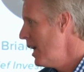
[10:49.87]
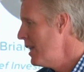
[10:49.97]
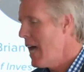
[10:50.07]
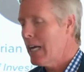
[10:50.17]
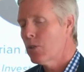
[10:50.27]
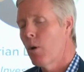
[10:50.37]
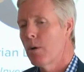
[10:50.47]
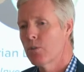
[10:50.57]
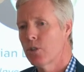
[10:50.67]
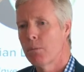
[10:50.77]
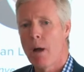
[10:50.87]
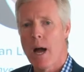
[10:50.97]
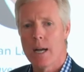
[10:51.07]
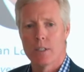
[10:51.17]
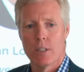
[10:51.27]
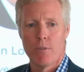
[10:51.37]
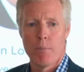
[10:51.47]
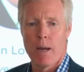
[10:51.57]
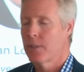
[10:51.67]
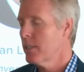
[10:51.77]
And that's why we're so positive
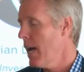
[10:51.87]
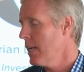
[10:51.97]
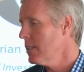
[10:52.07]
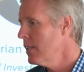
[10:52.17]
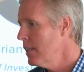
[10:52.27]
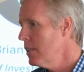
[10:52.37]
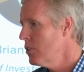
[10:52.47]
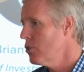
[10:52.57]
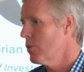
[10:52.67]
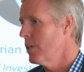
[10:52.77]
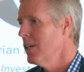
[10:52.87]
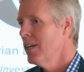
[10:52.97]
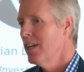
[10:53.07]
about the tax lien industry,